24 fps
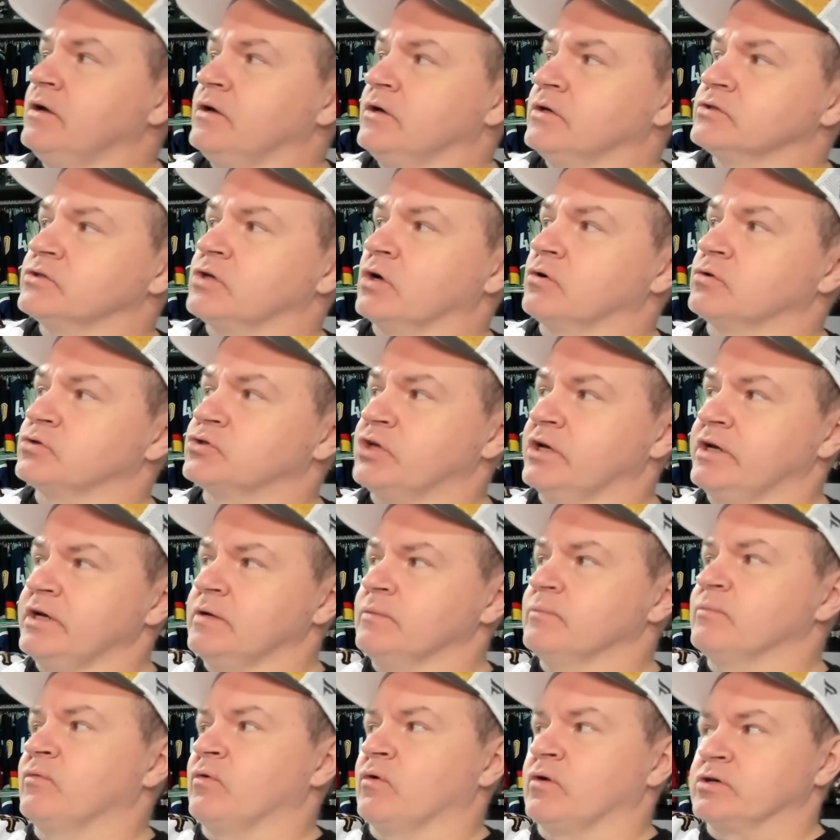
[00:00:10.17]
So
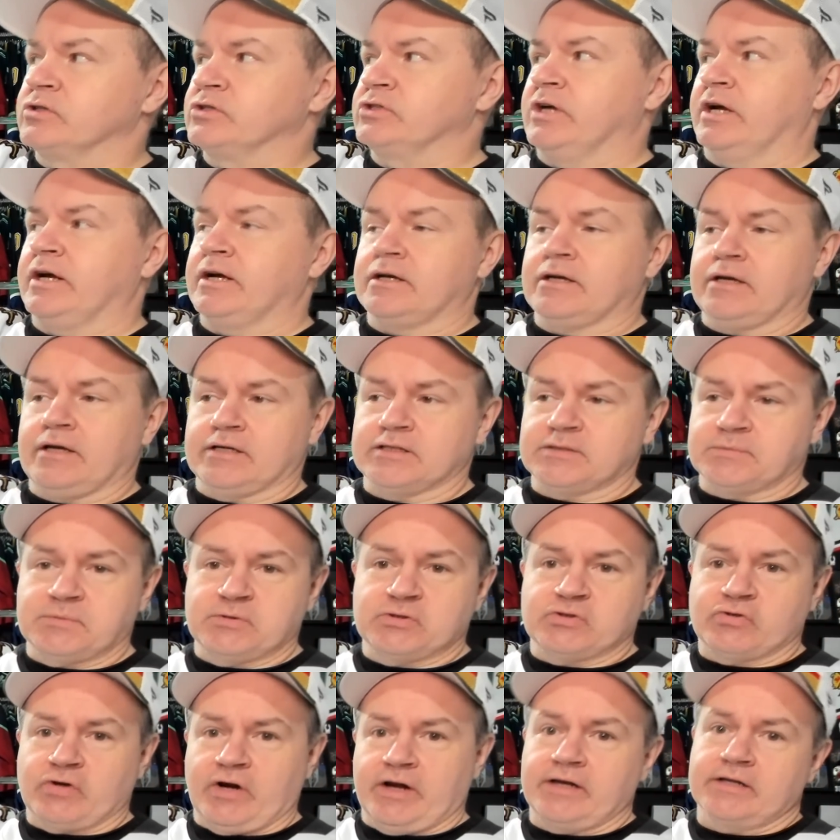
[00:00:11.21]
Jacob Voracek has been
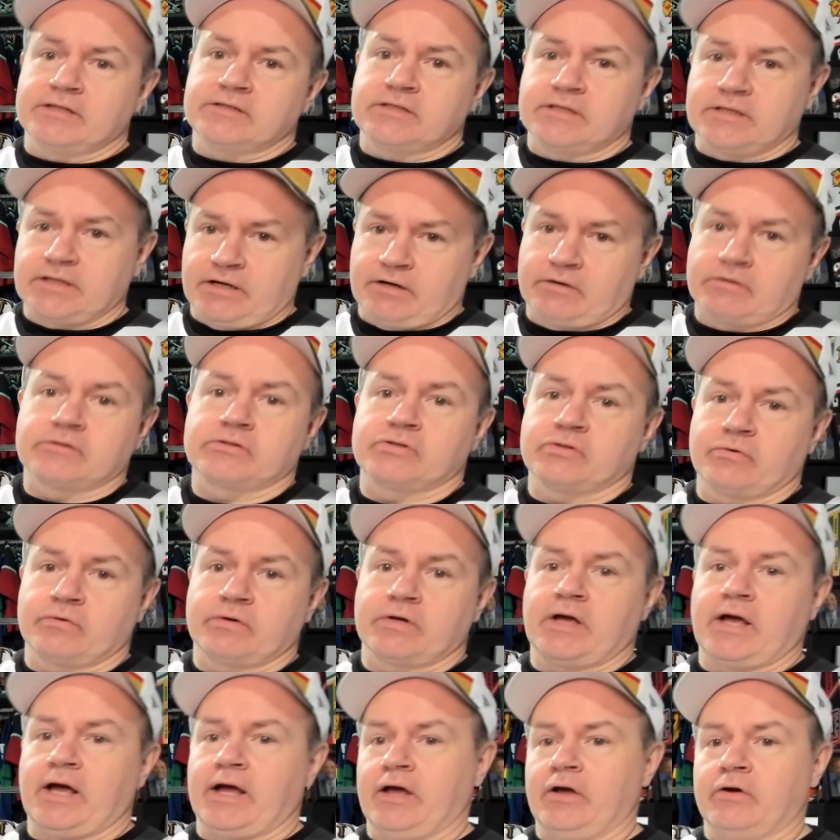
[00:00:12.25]
traded to the Arizona
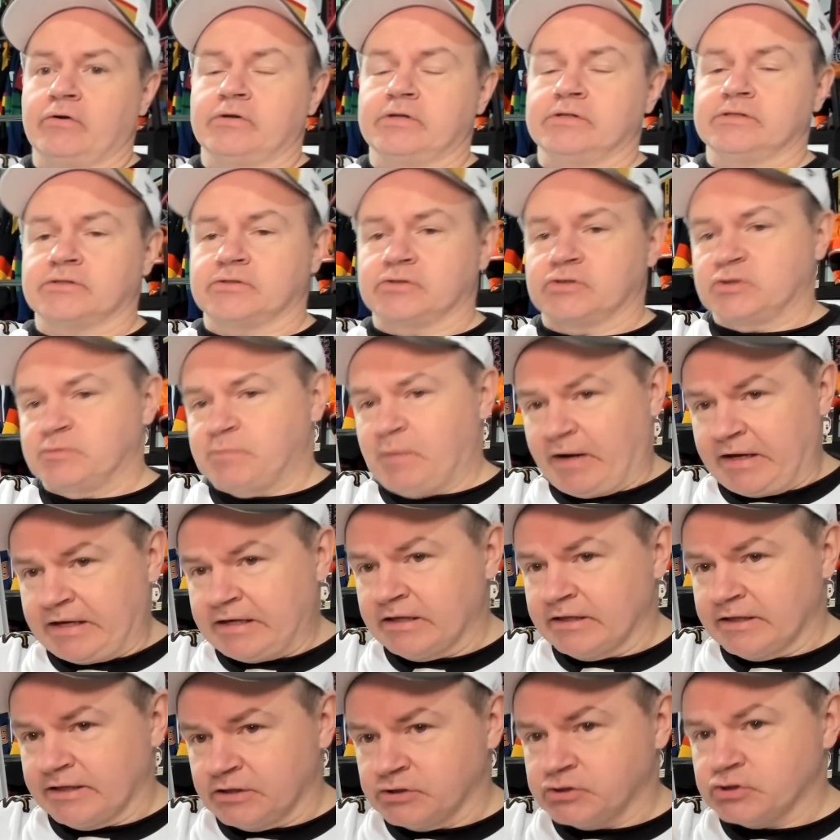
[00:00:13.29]
Coyotes. There's
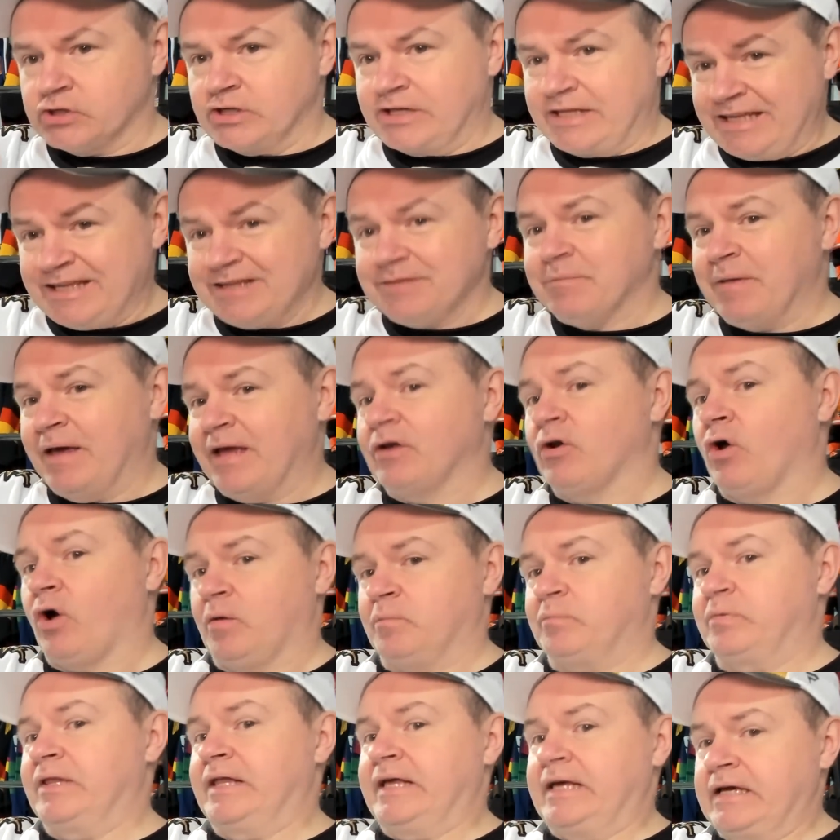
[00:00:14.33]
speculation he may
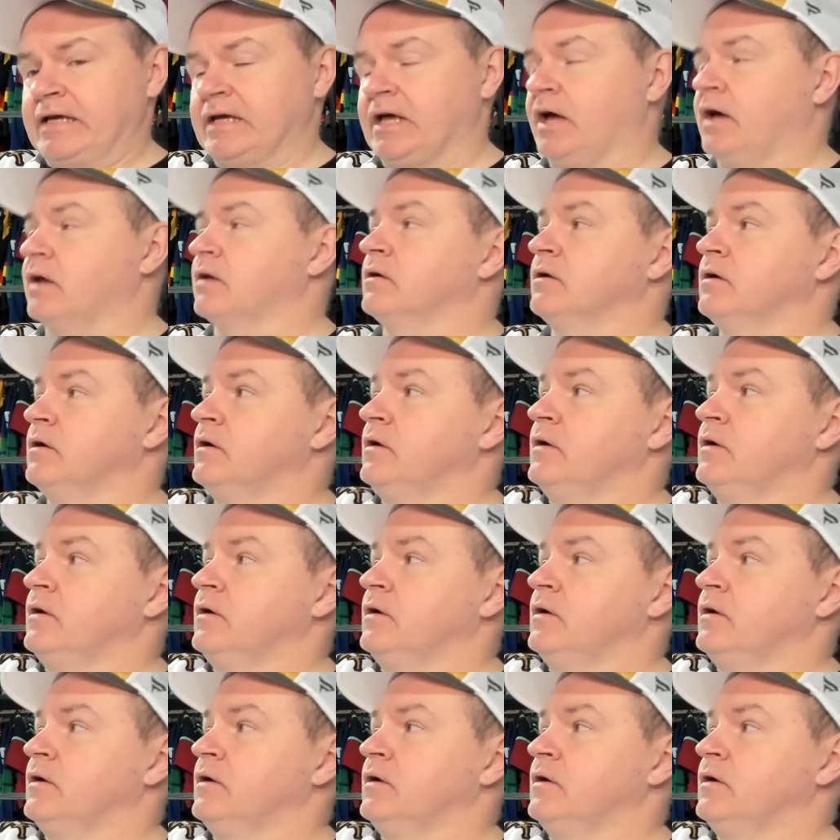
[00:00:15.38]
not play again.